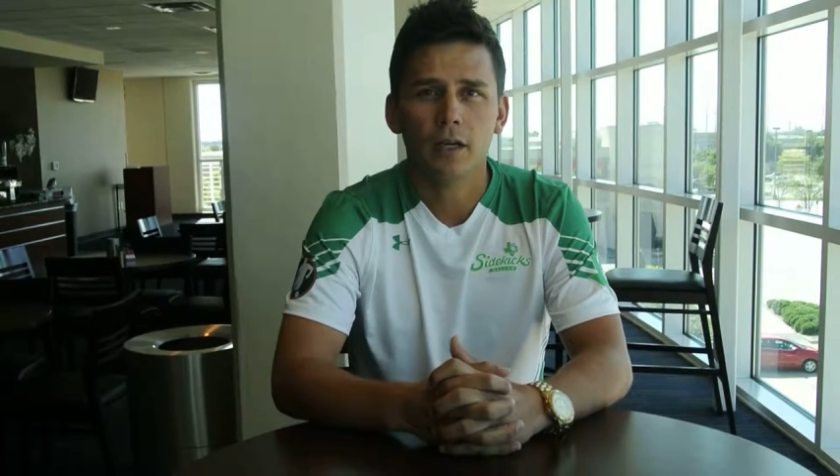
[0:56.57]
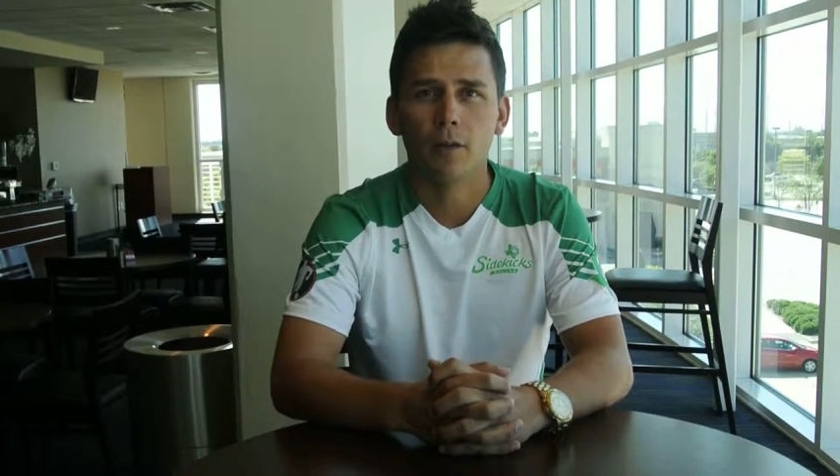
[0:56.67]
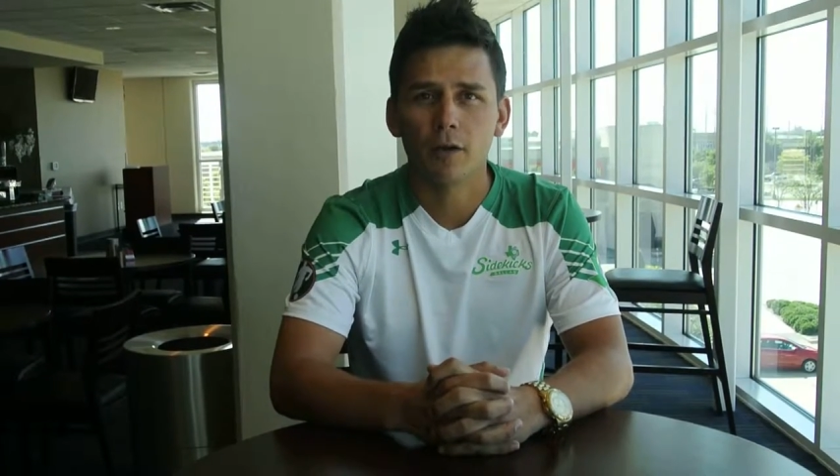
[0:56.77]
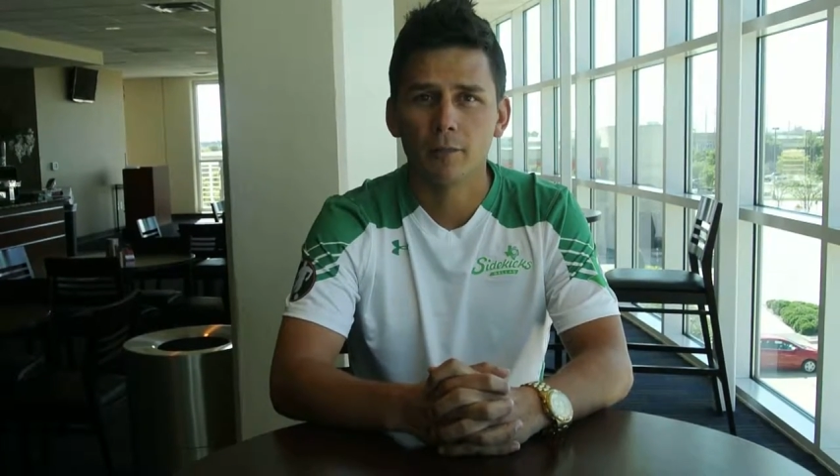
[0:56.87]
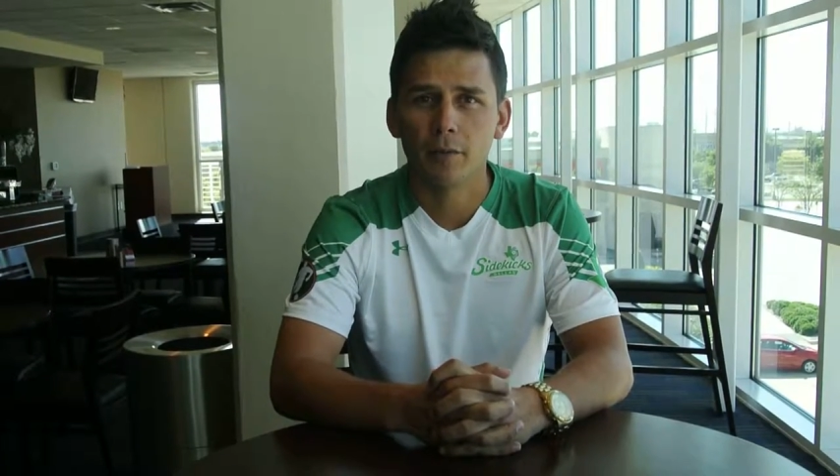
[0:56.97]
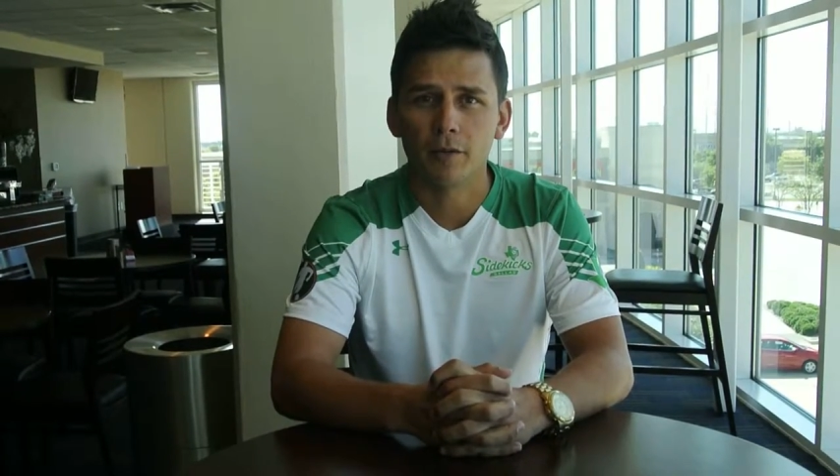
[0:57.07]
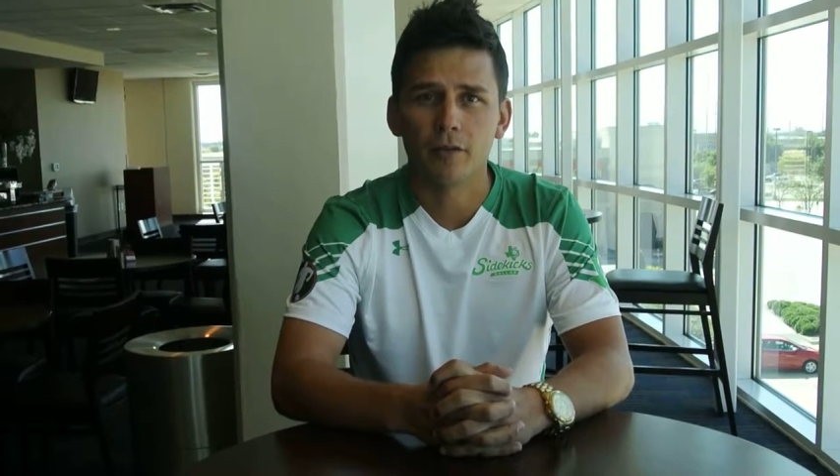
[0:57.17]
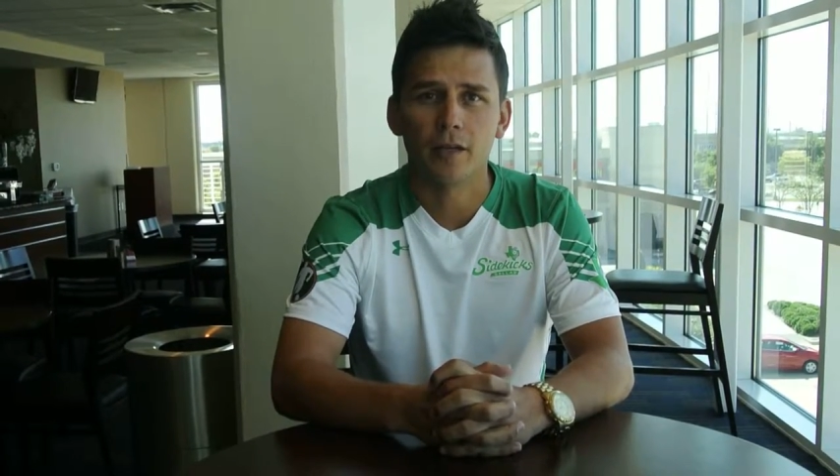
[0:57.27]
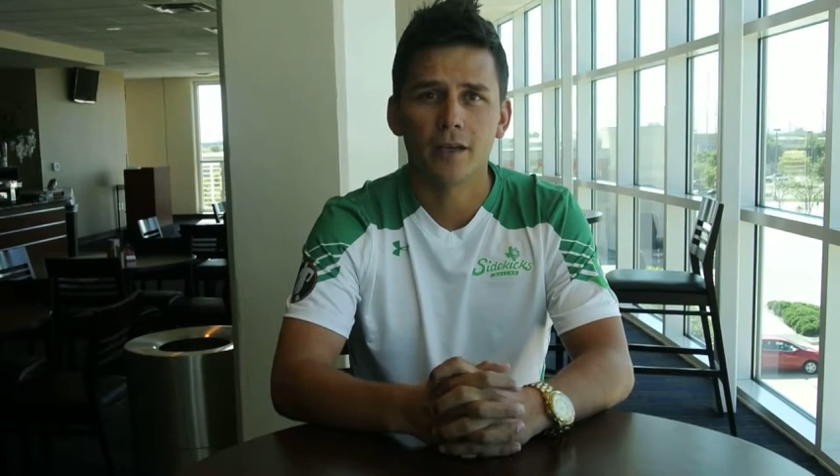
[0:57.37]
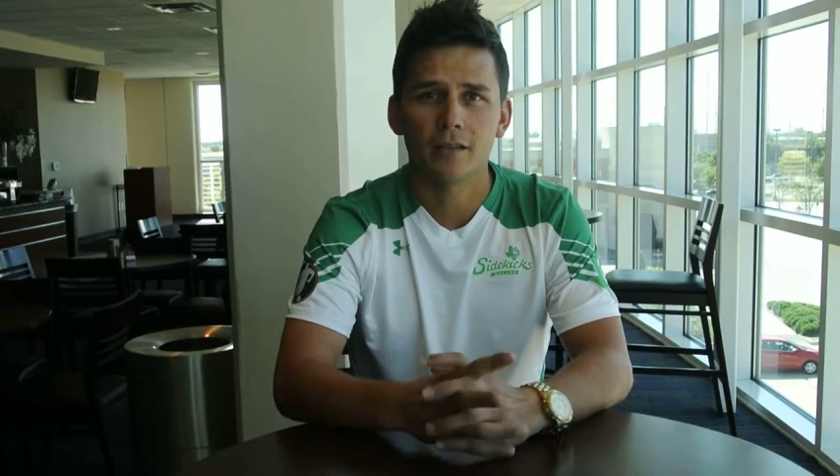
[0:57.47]
I want to be able to
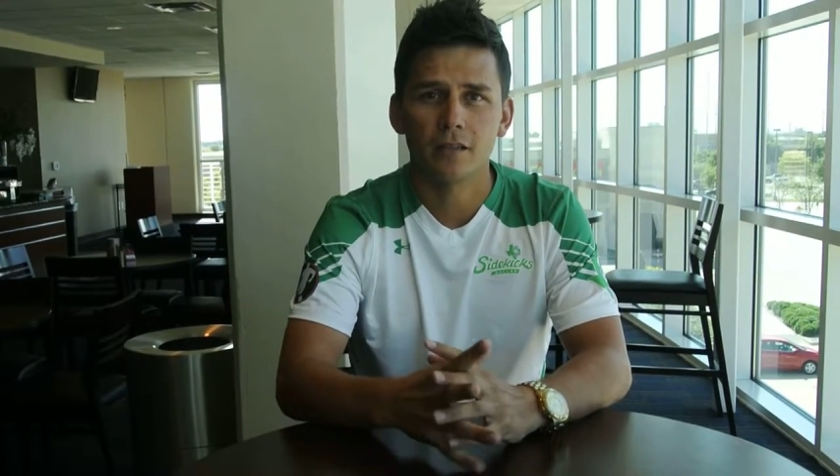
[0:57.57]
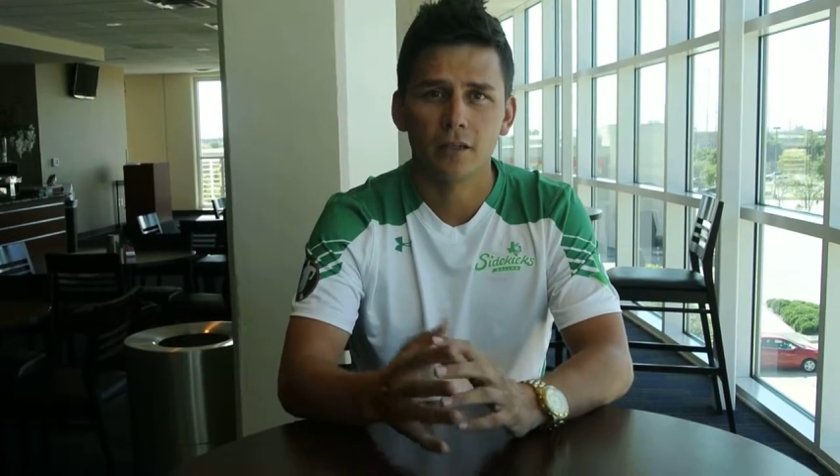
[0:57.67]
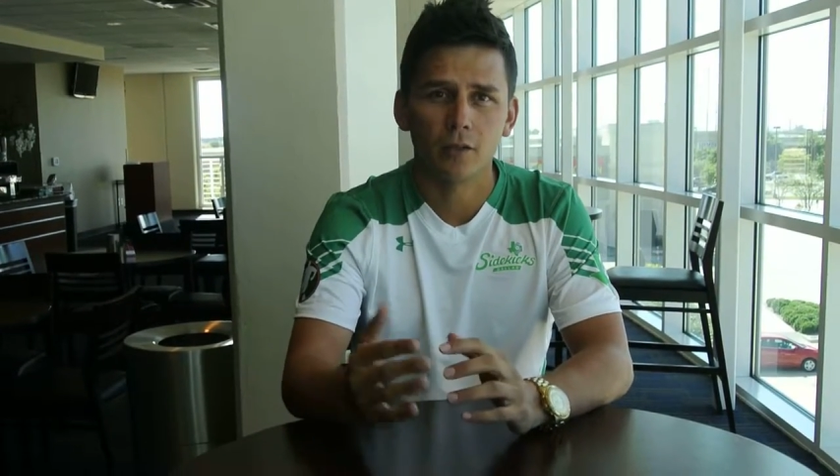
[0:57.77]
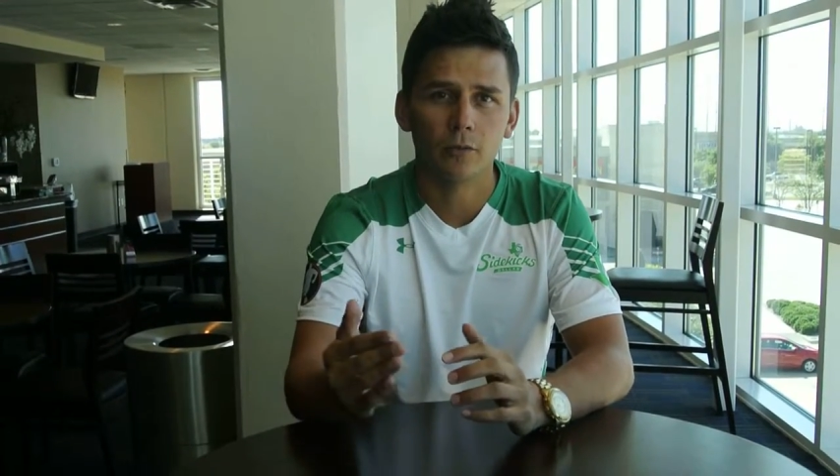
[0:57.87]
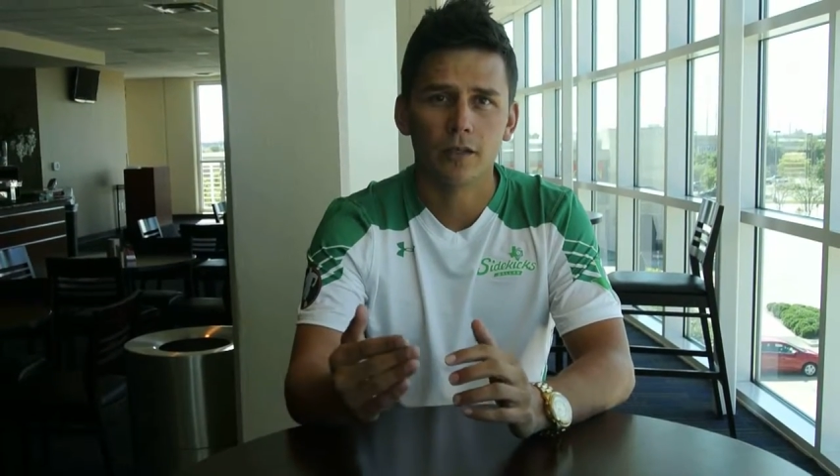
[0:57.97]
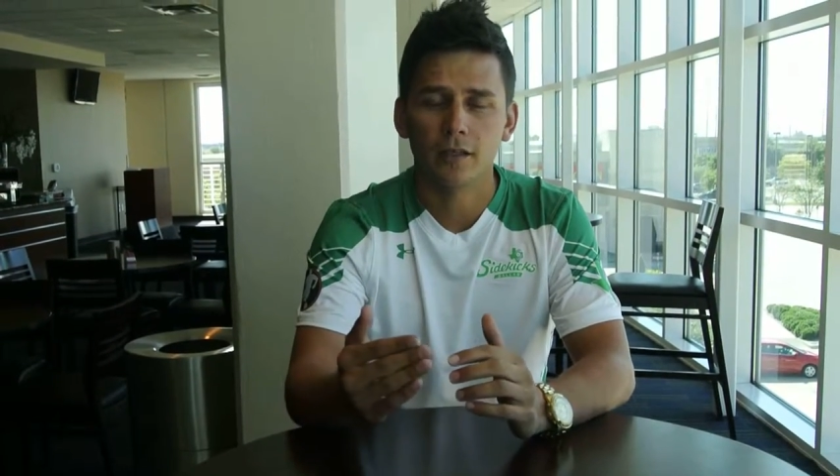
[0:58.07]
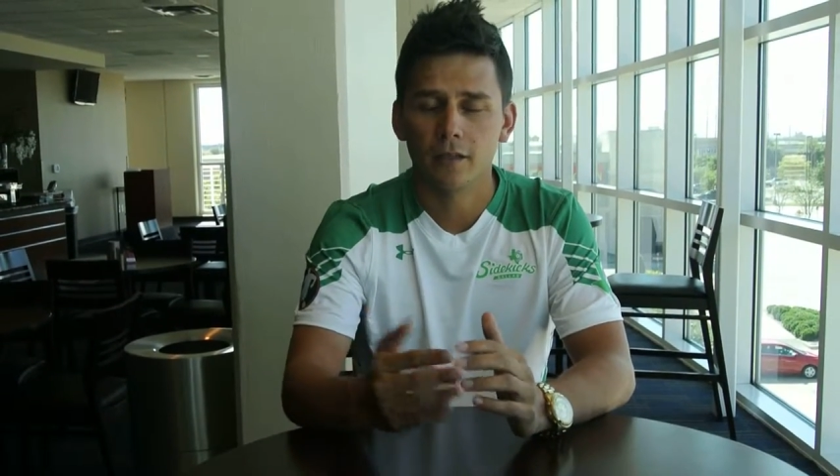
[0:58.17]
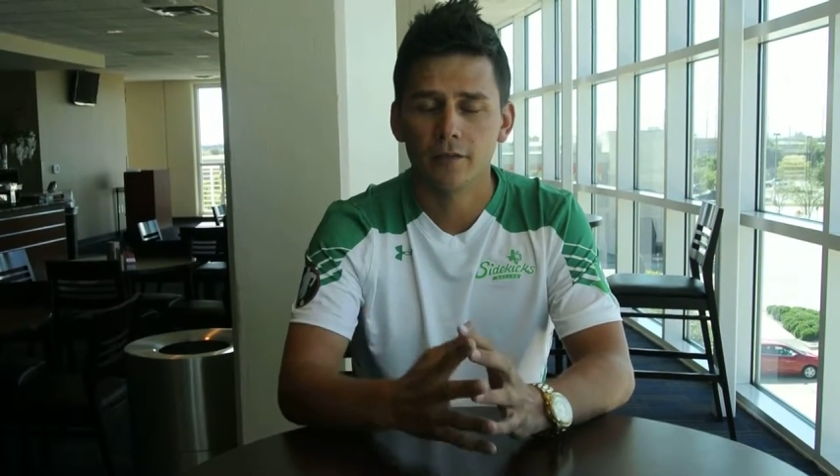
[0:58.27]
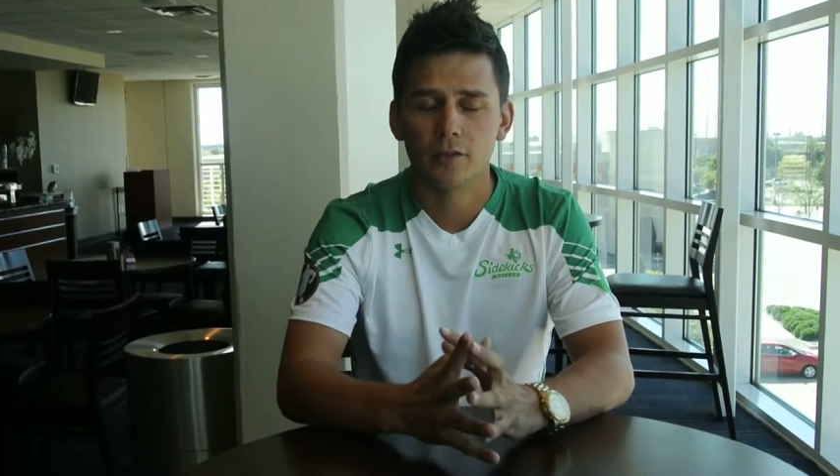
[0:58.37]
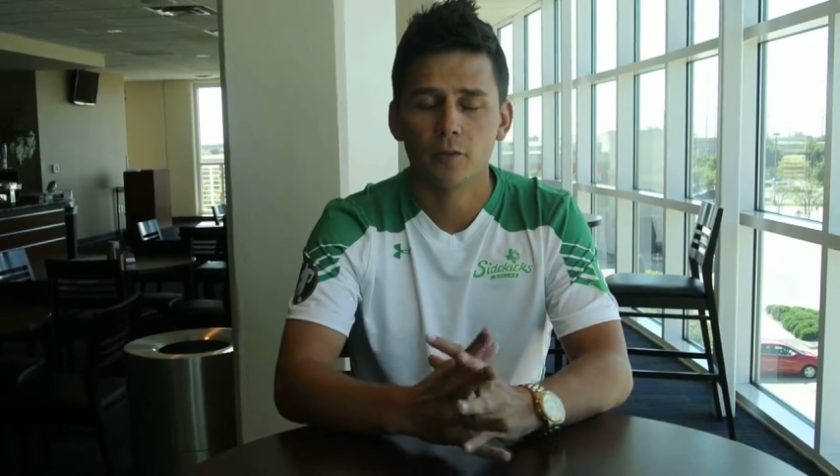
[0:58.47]
do that as an
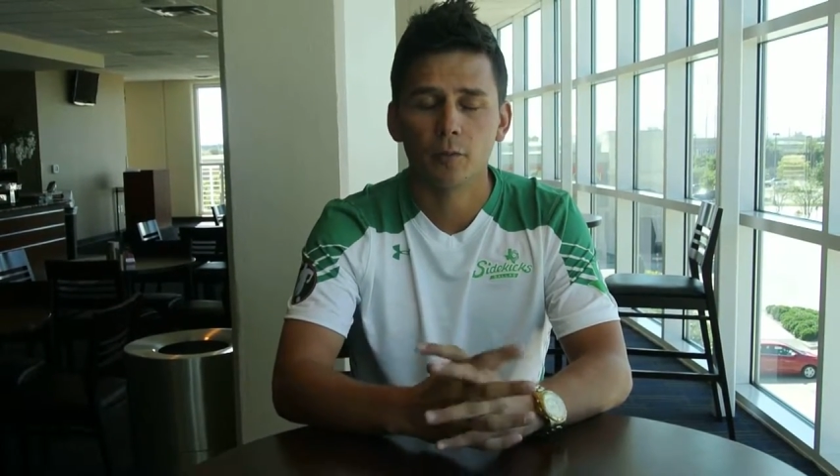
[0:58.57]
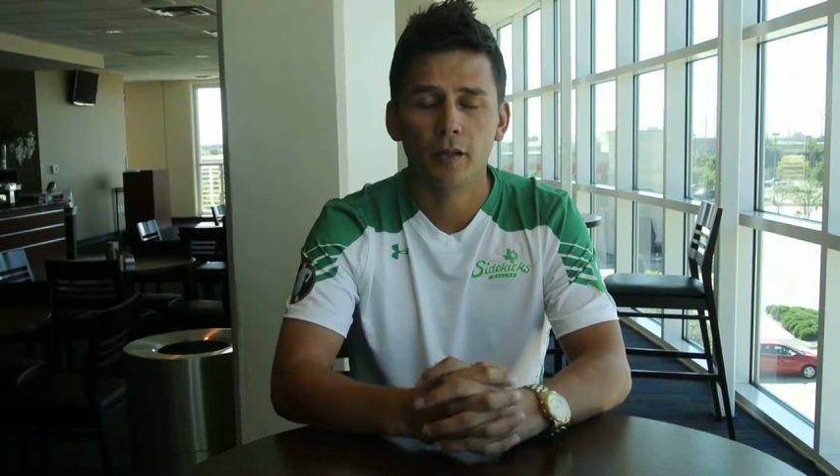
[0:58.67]
individual